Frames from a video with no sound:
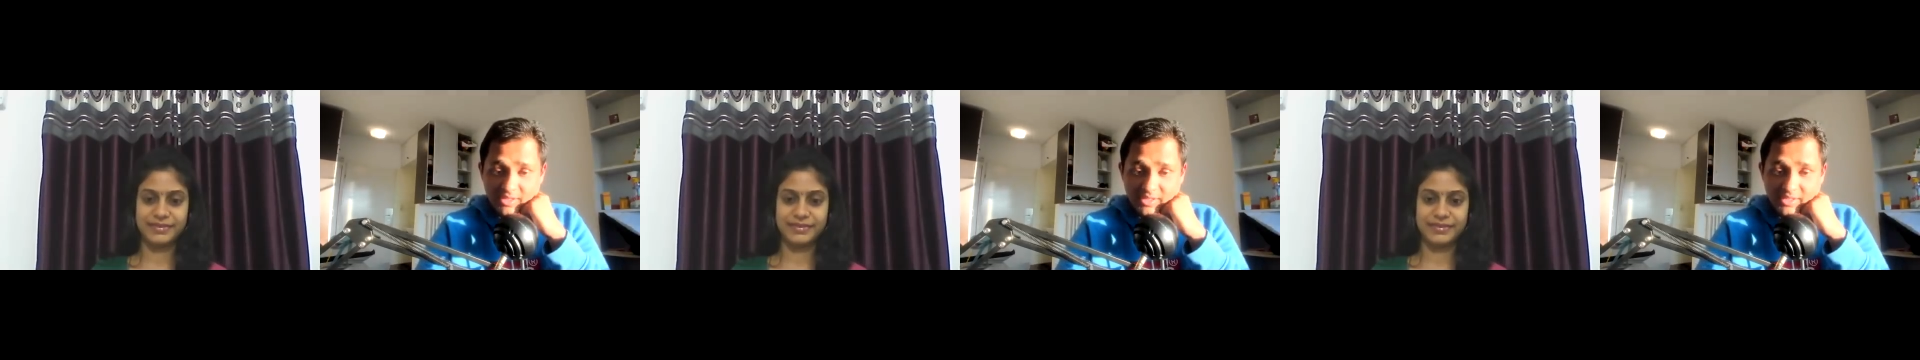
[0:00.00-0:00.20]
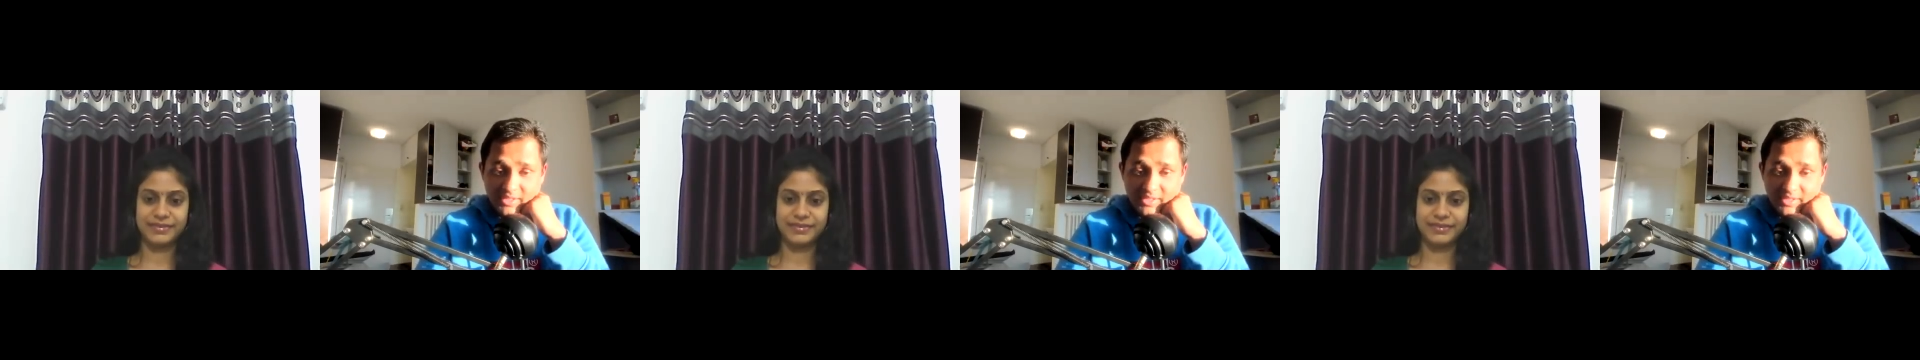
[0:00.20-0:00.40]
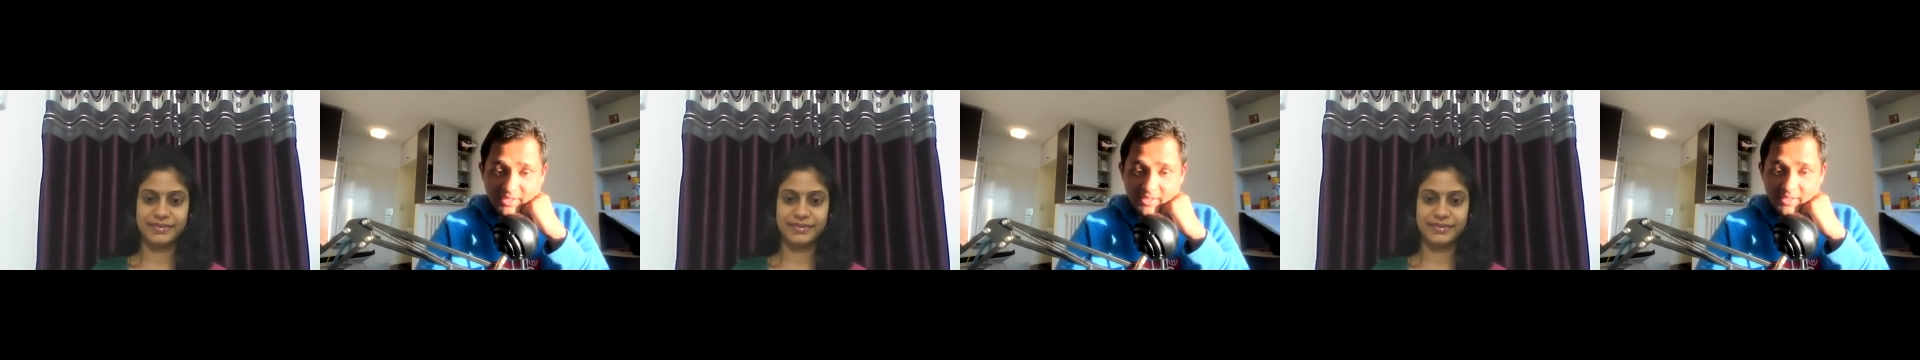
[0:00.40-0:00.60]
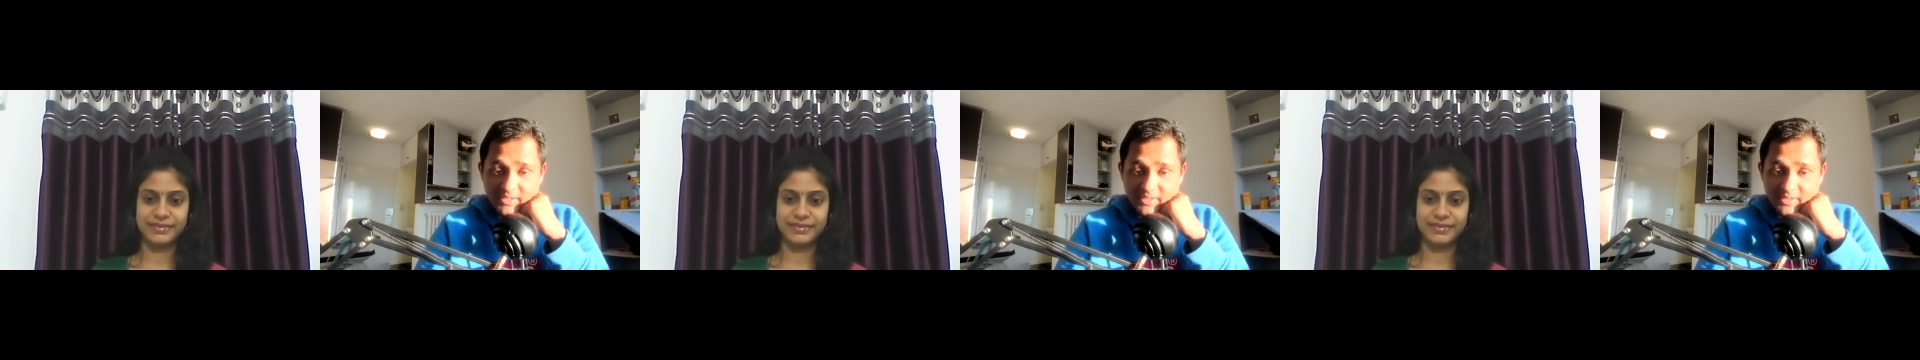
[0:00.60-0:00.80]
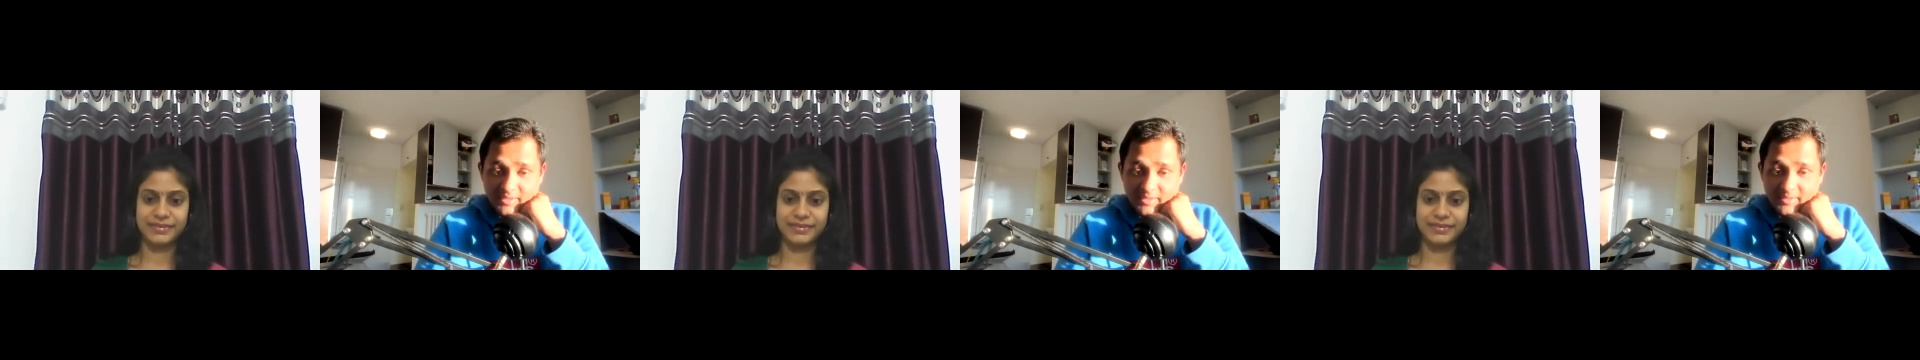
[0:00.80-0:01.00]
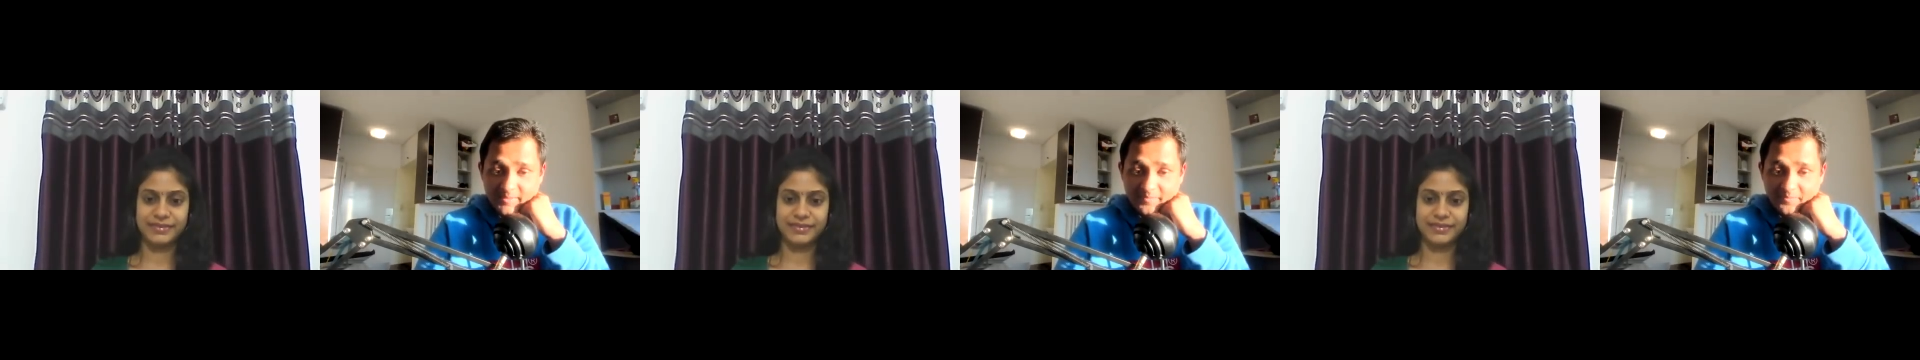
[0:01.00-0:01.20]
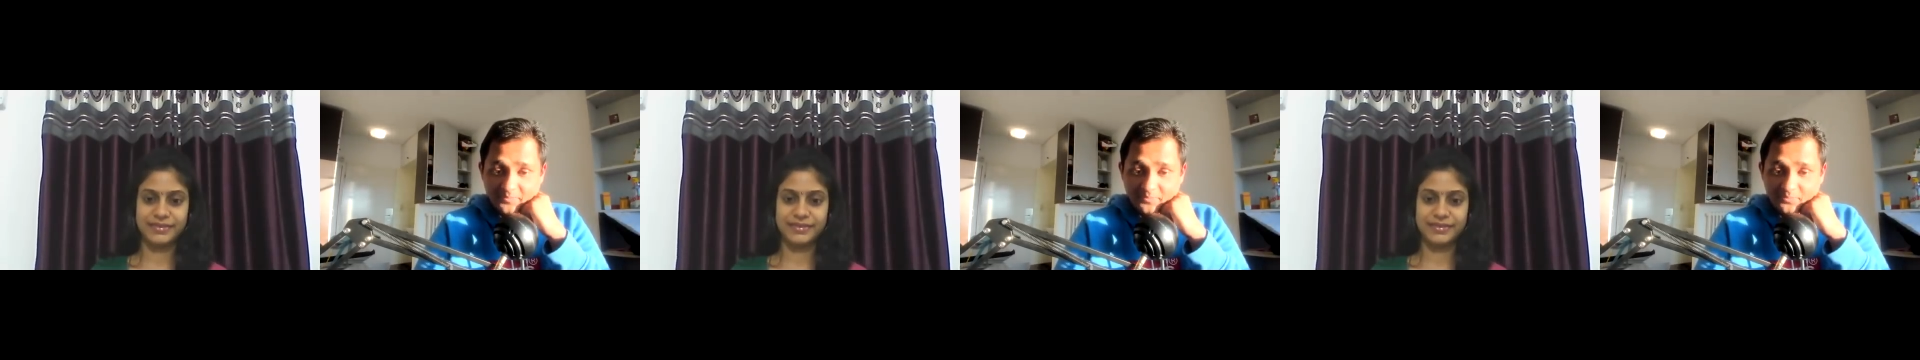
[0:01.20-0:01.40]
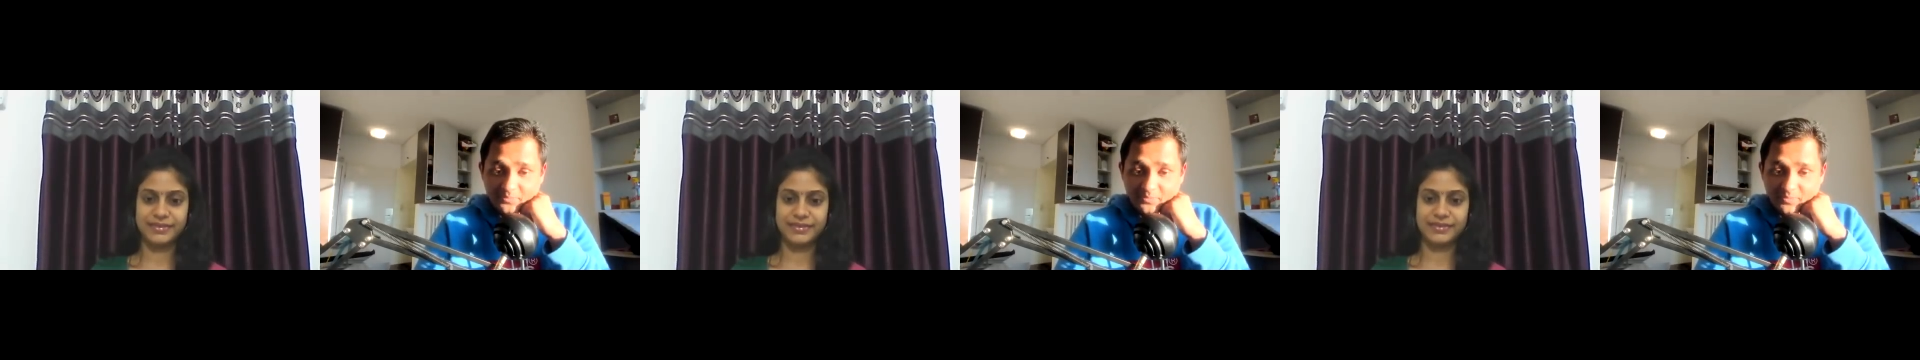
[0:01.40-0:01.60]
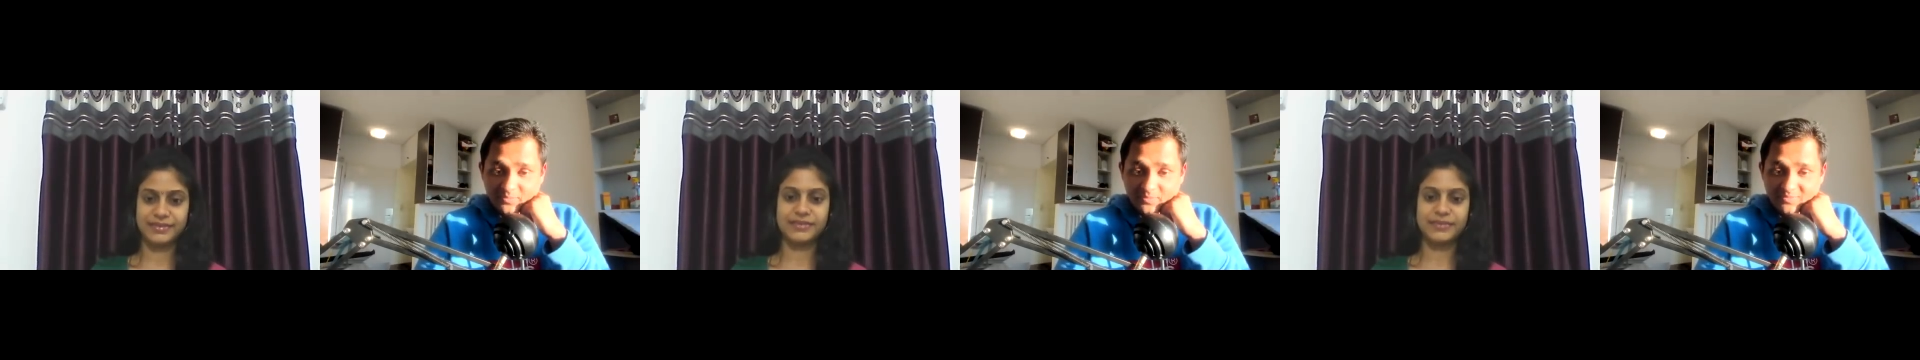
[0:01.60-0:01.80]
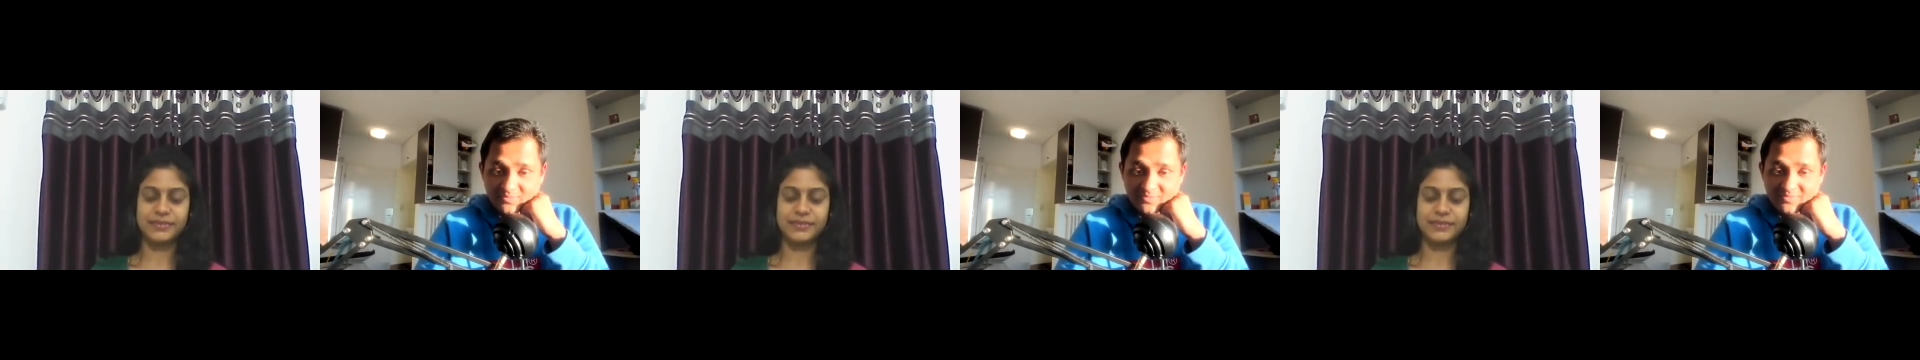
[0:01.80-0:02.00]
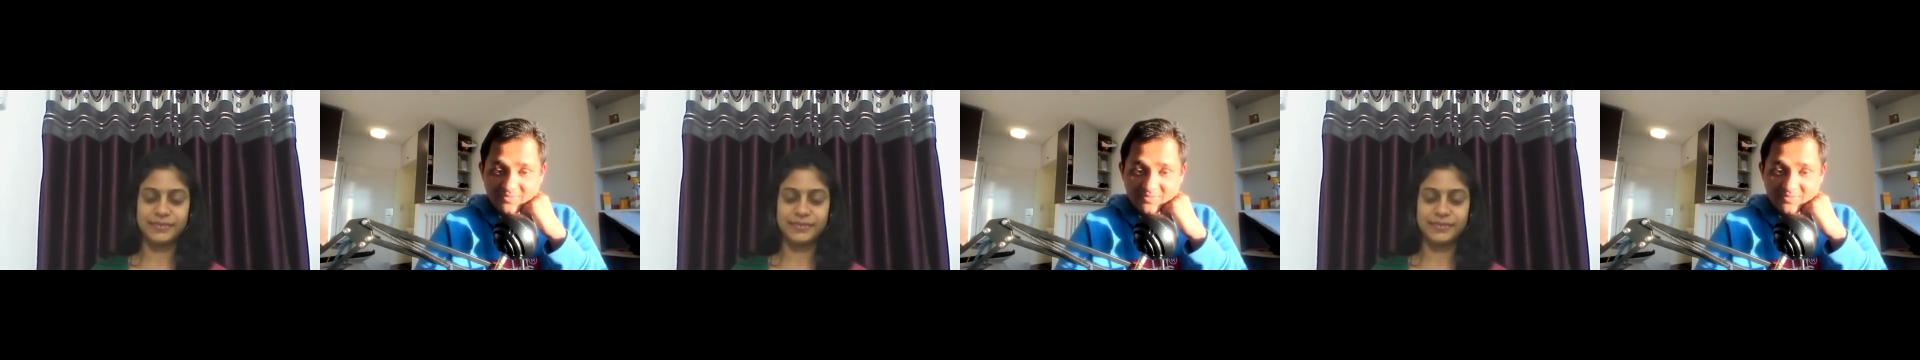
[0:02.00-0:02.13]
Nothing is said.